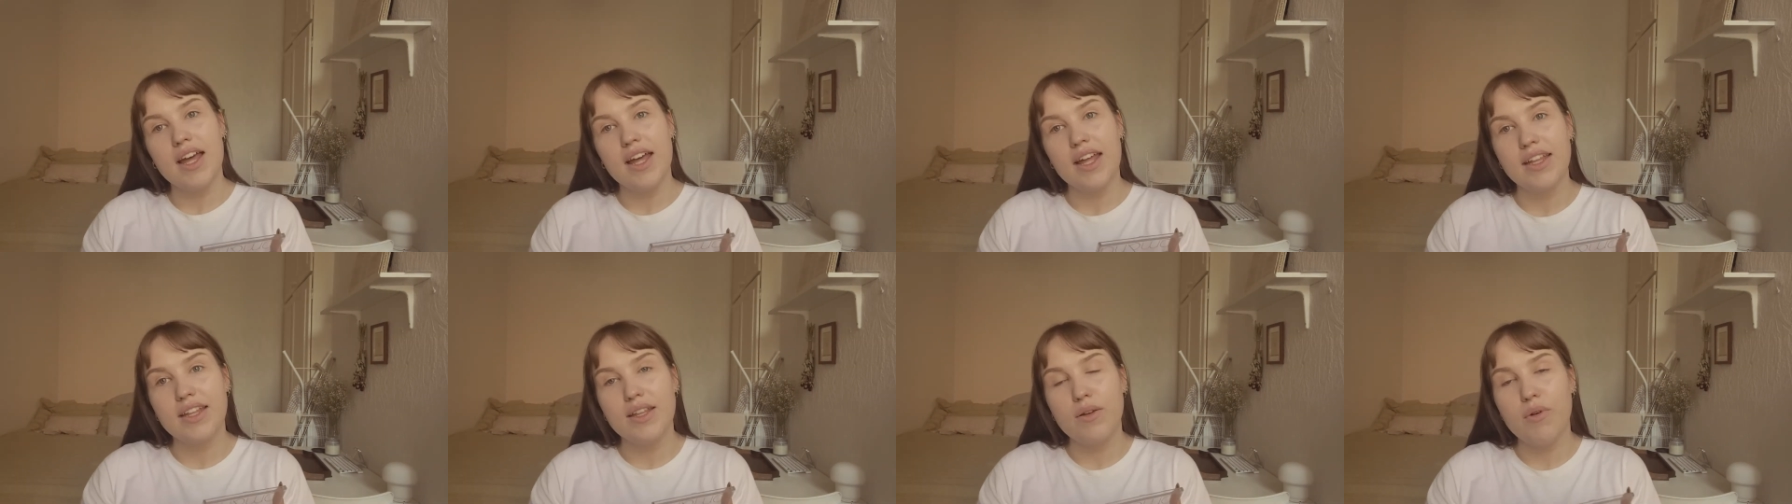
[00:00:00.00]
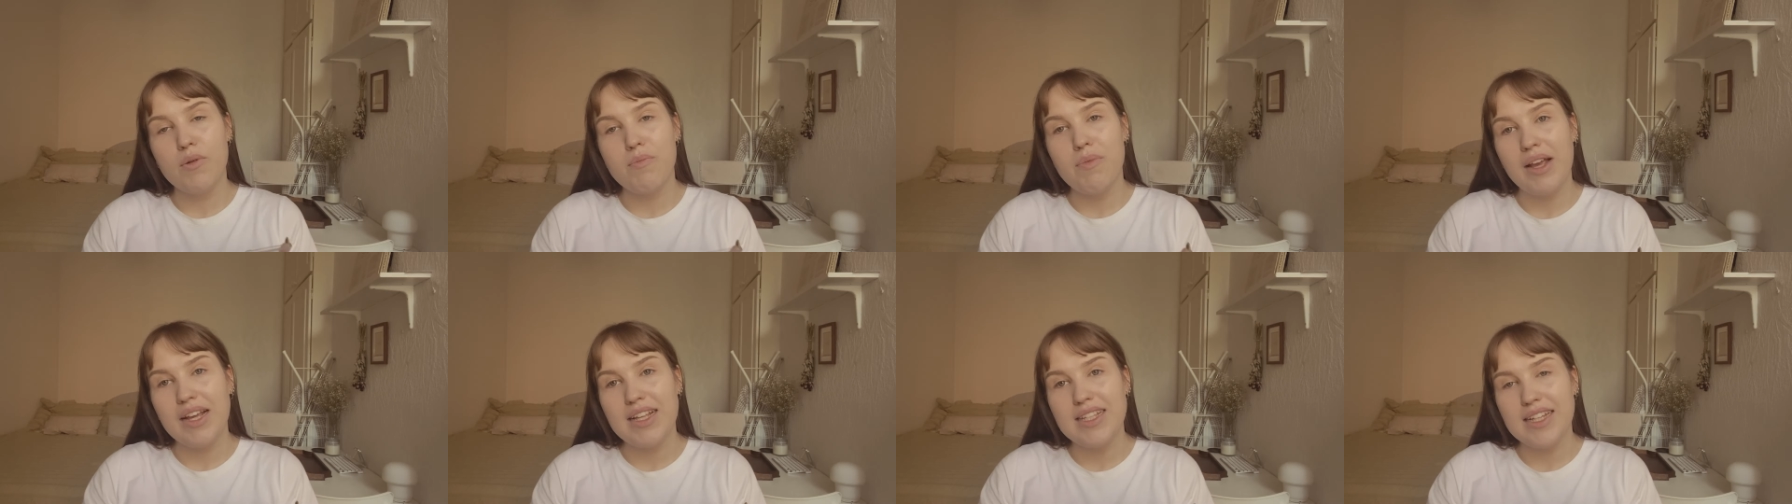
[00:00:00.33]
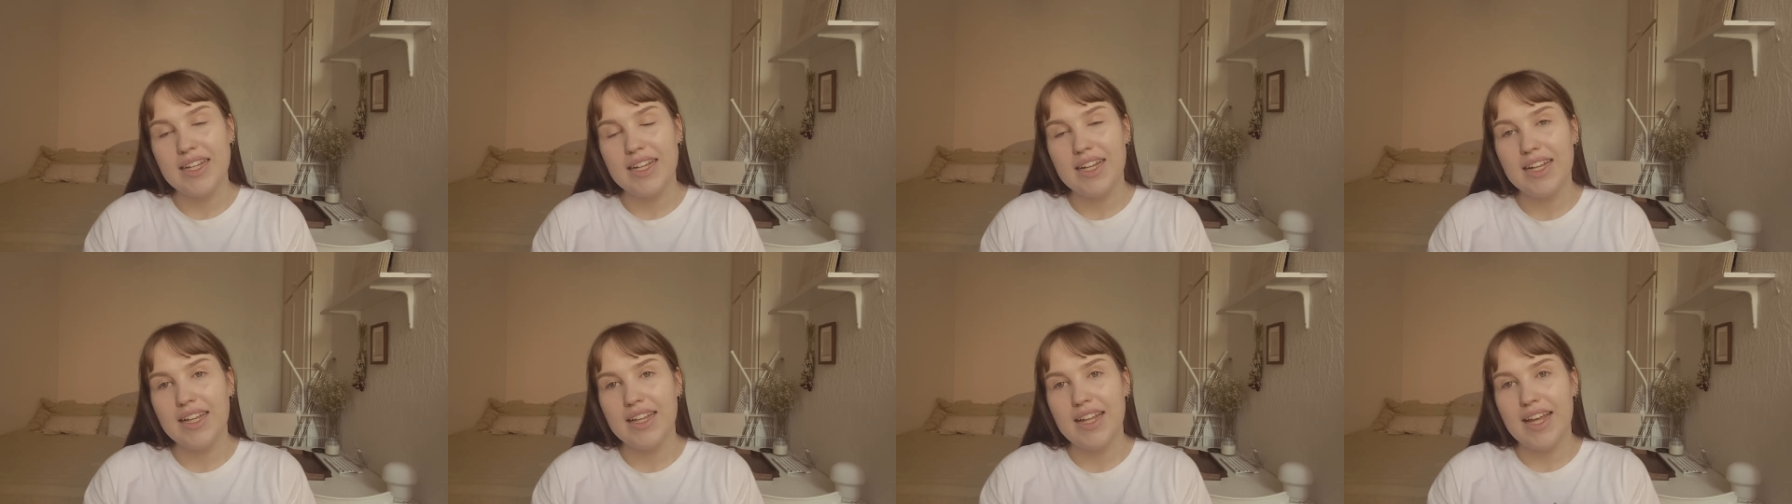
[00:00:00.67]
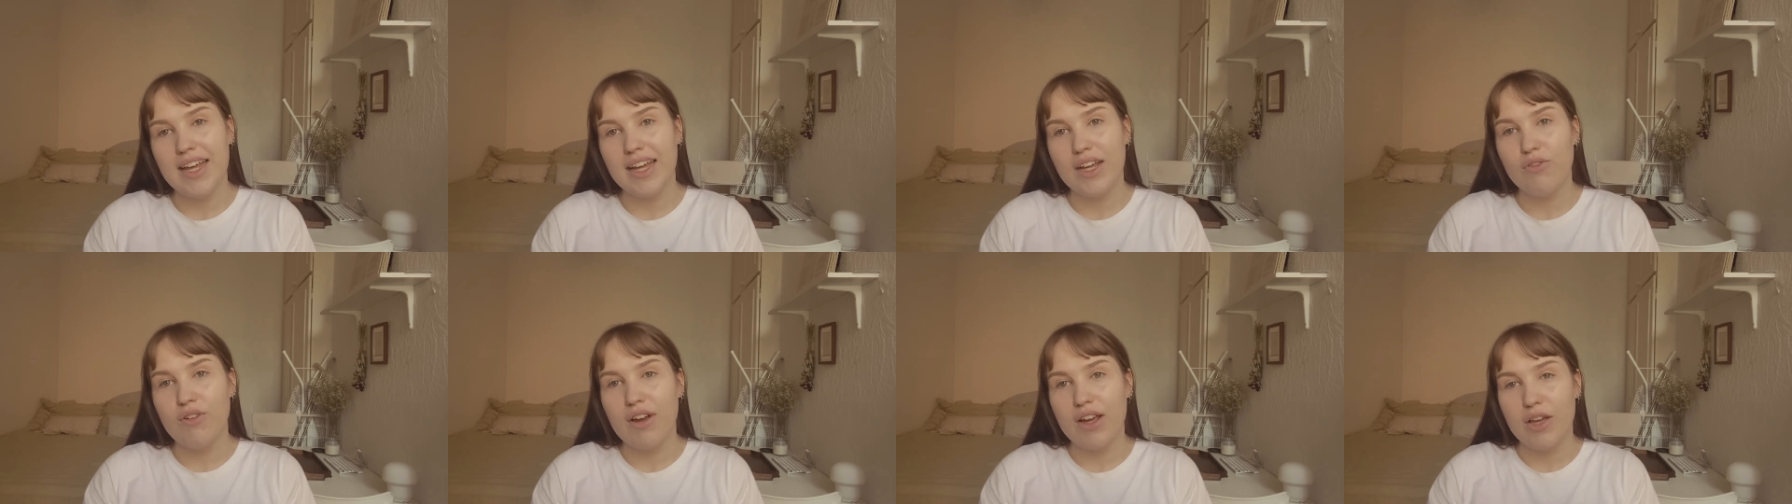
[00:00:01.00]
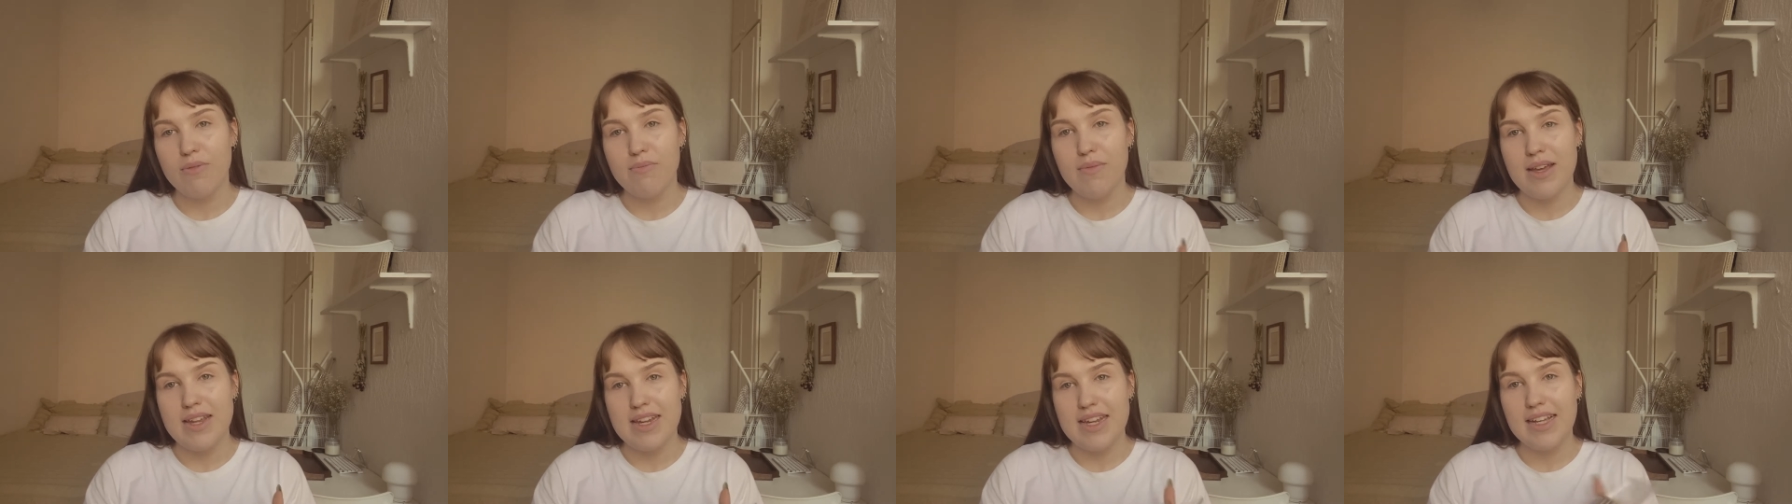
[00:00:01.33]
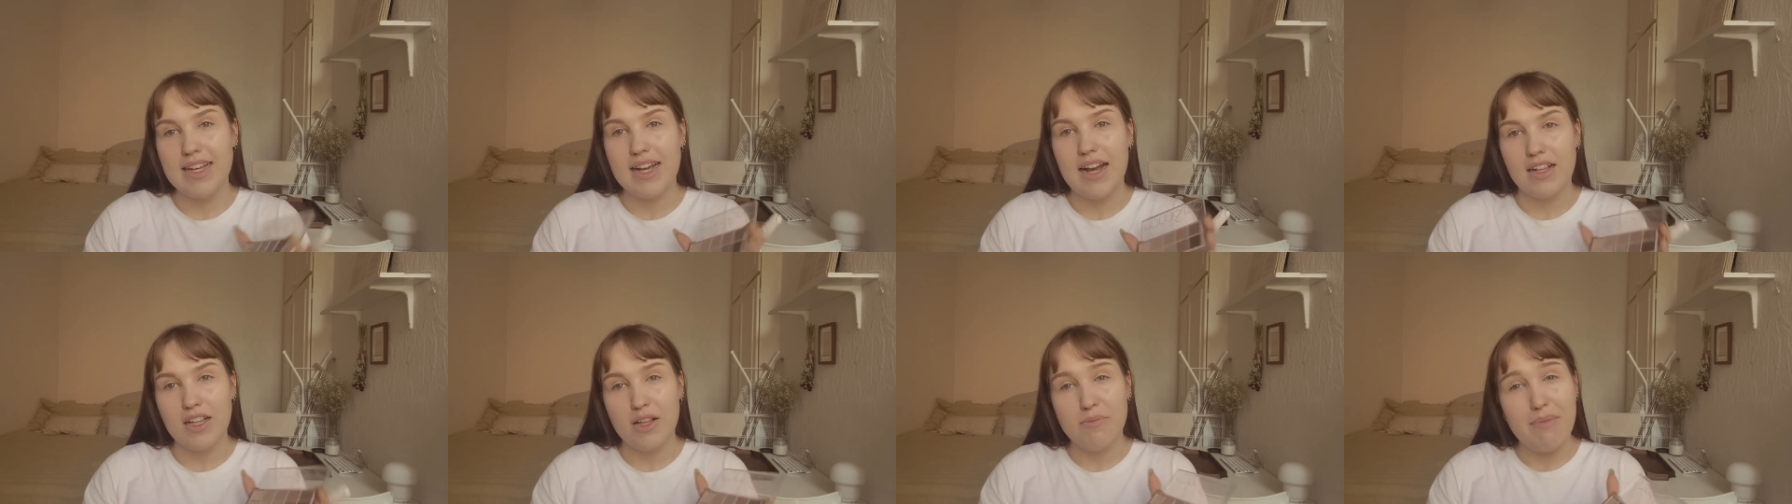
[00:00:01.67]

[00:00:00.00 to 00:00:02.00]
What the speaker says: they were basically like recommending color